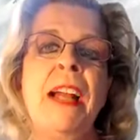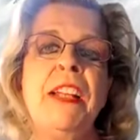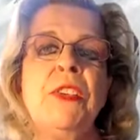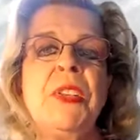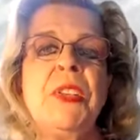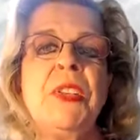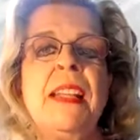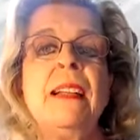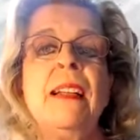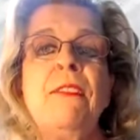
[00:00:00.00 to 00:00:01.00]
I used to
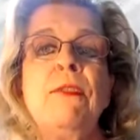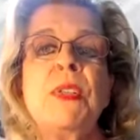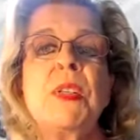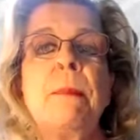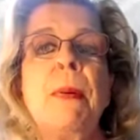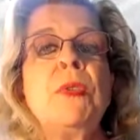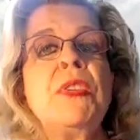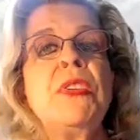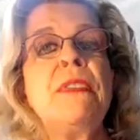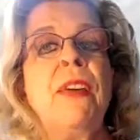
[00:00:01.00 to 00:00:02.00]
think life was
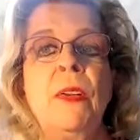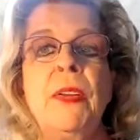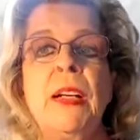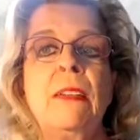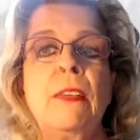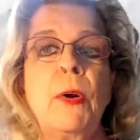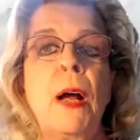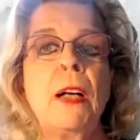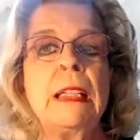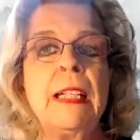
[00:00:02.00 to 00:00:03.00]
supposed to follow
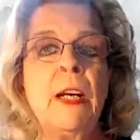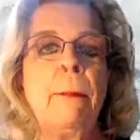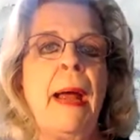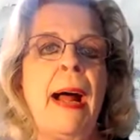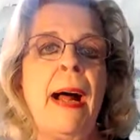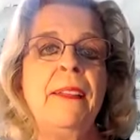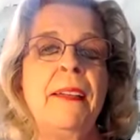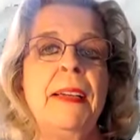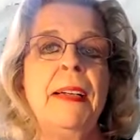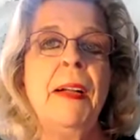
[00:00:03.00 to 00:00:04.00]
a clear path,
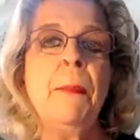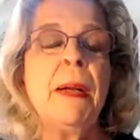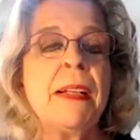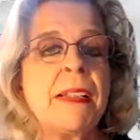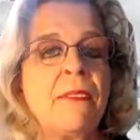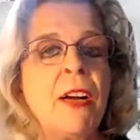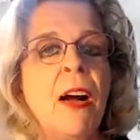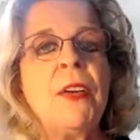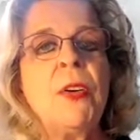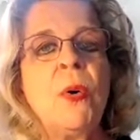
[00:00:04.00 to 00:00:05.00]
but as I've
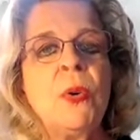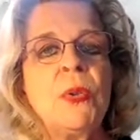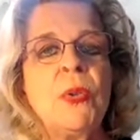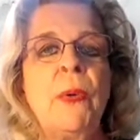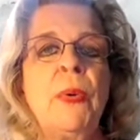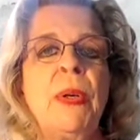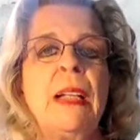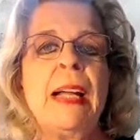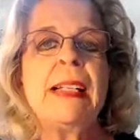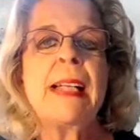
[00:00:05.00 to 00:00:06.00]
gotten older, I
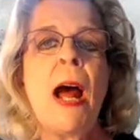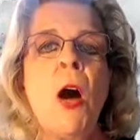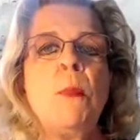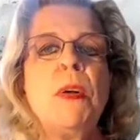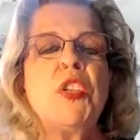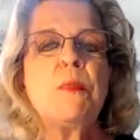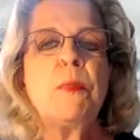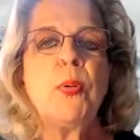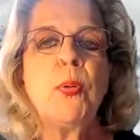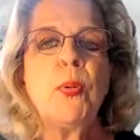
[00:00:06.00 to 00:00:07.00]
realize how much
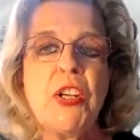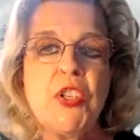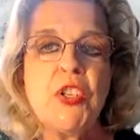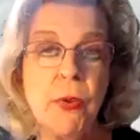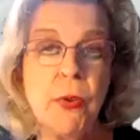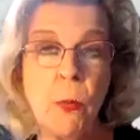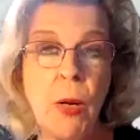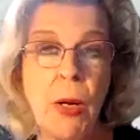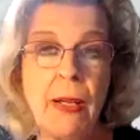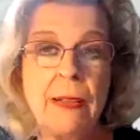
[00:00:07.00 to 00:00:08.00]
pressure there
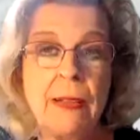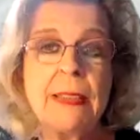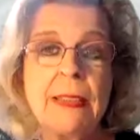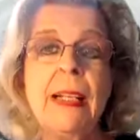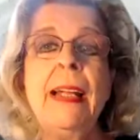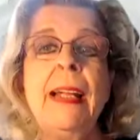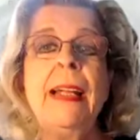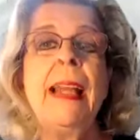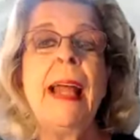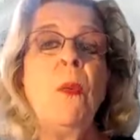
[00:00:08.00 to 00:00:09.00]
was
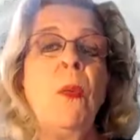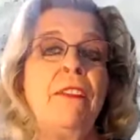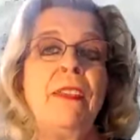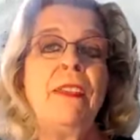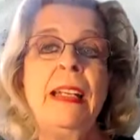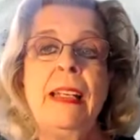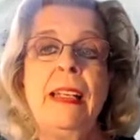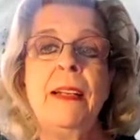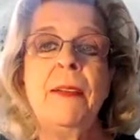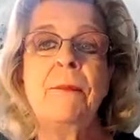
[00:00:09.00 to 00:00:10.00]
in that way of
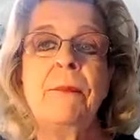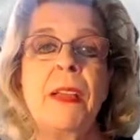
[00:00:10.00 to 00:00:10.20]
thinking.